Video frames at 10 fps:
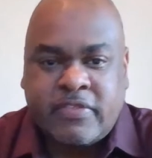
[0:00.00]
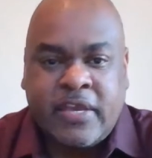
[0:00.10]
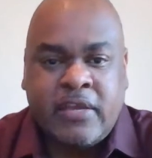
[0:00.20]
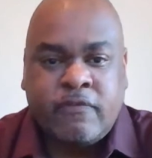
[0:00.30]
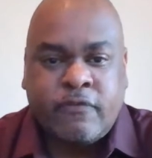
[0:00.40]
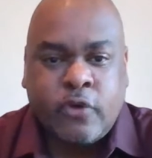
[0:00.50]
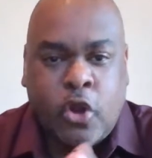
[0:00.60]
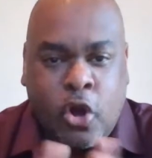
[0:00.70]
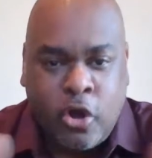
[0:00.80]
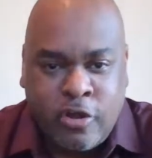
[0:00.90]
thing for
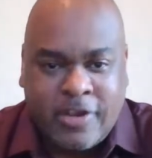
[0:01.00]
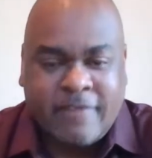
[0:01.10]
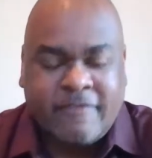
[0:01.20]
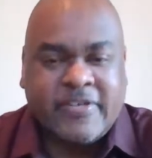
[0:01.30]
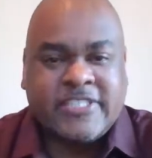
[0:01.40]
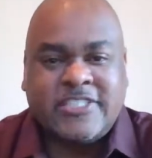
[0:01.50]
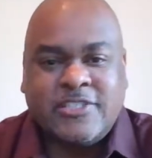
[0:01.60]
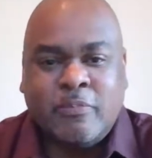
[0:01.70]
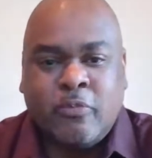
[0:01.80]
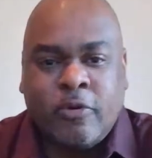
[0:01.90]
all of us.
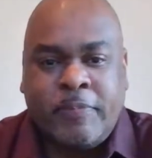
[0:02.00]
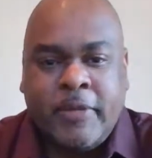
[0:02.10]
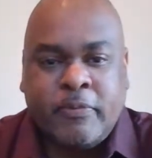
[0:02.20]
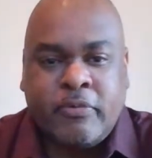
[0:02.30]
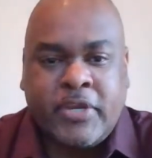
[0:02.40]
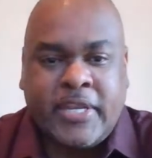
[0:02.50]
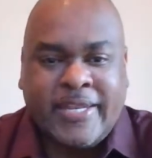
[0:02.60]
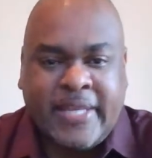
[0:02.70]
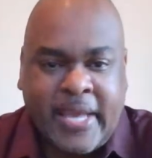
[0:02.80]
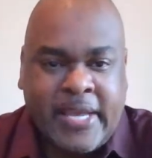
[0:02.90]
The more people get
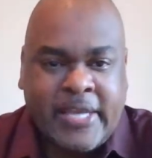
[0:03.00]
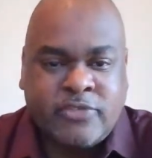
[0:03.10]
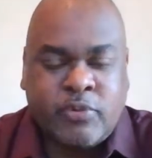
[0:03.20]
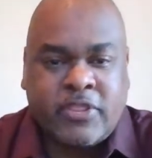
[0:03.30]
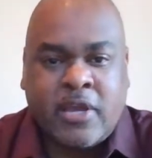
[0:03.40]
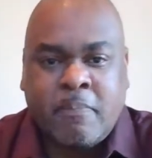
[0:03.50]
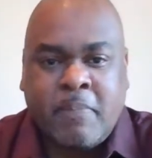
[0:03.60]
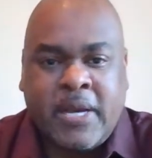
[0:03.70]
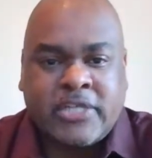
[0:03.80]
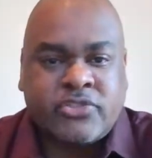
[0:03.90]
engaged with our
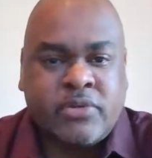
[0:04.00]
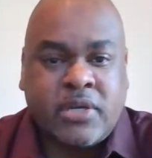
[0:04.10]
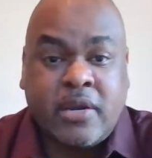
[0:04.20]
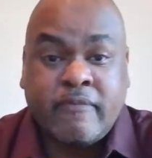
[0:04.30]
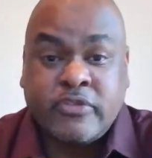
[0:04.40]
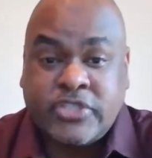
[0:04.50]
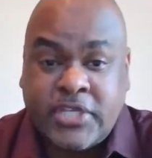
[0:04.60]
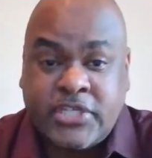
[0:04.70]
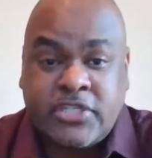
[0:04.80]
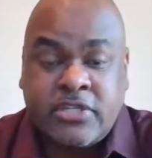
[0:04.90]
box truck
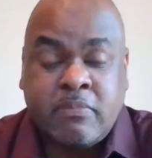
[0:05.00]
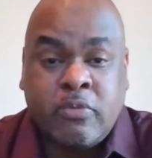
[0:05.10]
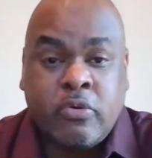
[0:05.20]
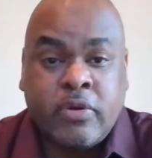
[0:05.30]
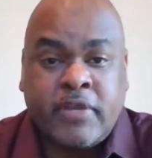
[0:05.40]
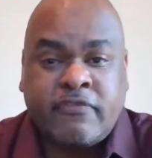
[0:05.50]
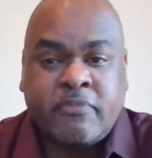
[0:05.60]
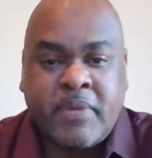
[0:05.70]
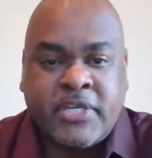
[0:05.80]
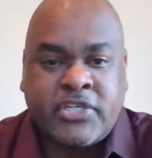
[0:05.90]
conversation, the more
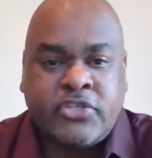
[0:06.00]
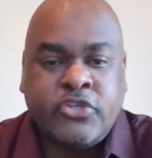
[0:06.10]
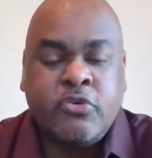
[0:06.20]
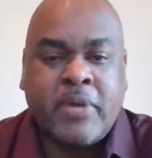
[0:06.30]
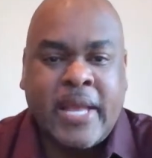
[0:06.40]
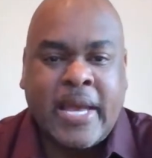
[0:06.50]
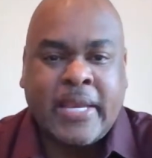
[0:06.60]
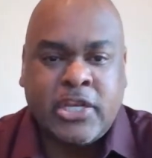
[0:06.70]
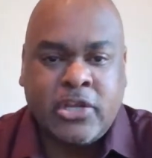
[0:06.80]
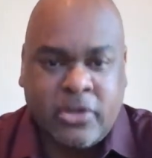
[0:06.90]
information you and I
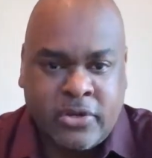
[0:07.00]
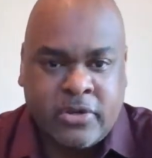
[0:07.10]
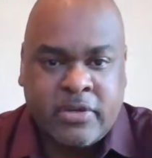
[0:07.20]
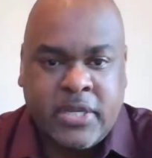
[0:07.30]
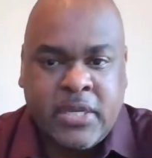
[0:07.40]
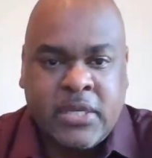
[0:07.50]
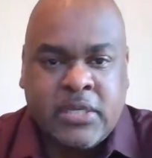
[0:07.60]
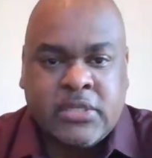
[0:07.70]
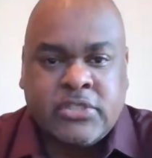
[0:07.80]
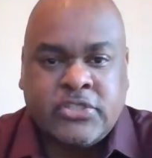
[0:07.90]
can learn.
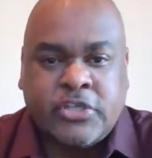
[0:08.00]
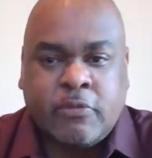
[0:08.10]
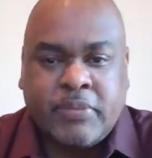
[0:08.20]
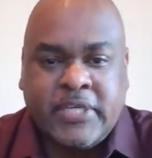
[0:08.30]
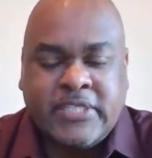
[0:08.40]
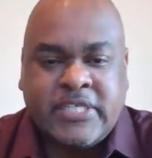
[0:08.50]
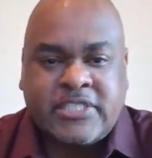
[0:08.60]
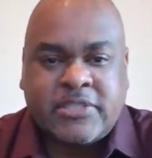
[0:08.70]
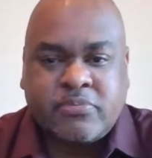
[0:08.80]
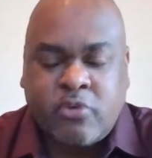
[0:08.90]
So please
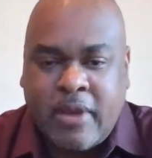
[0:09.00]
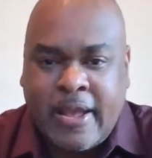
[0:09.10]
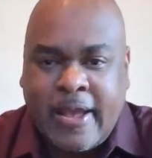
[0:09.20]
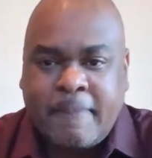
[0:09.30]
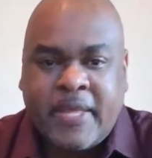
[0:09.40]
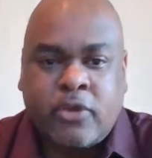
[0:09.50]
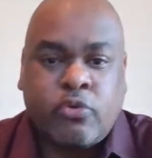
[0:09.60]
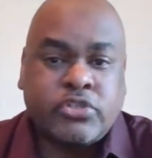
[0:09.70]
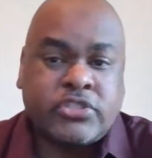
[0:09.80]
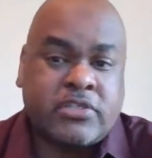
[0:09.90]
hit subscribe and, of
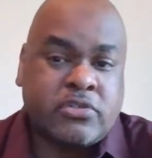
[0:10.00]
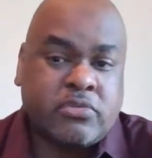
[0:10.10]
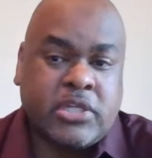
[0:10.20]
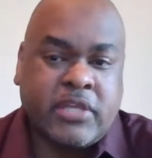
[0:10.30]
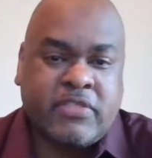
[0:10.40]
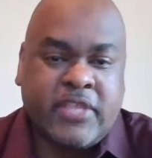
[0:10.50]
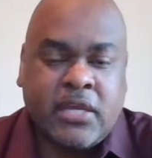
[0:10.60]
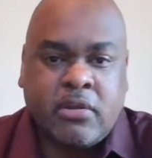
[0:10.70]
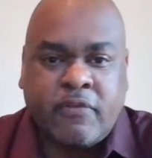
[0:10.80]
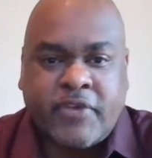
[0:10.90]
course, also click the
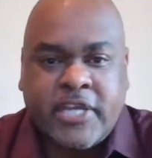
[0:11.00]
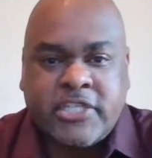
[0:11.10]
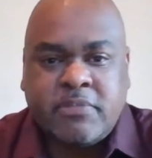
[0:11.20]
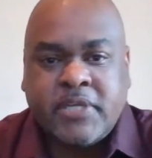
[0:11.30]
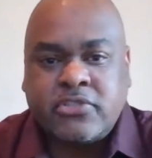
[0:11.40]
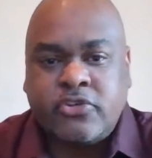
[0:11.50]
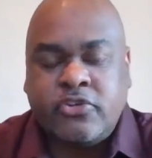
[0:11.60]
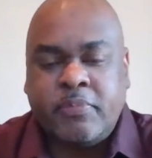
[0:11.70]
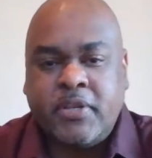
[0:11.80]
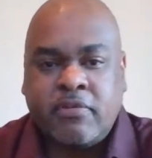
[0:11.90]
uh, notification bell so
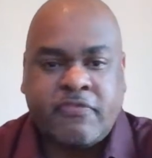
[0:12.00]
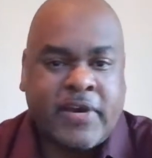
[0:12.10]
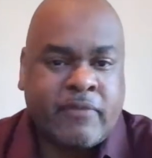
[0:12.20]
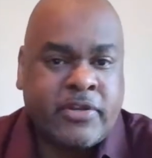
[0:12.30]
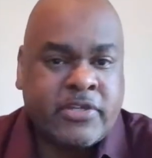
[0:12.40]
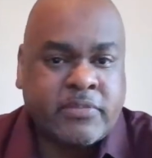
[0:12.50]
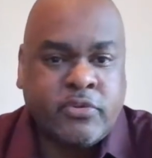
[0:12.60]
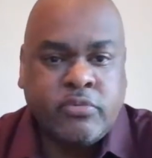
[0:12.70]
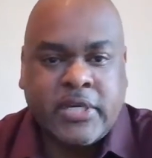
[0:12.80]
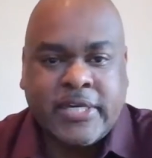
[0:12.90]
you'll be notified when there's some
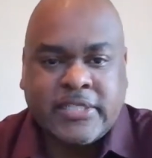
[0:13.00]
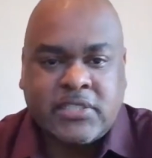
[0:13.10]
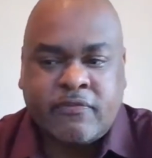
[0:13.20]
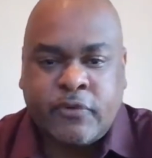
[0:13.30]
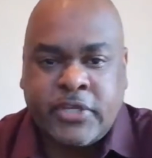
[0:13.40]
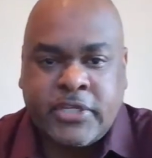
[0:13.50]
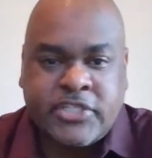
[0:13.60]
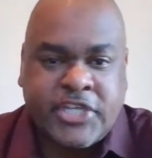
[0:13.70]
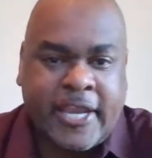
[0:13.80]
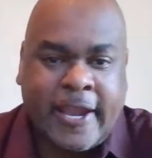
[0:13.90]
new content for you to
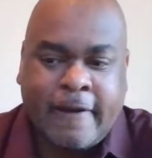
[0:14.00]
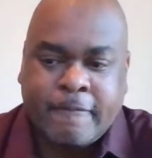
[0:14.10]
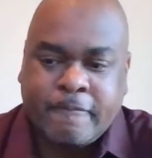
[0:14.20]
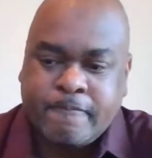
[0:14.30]
check out.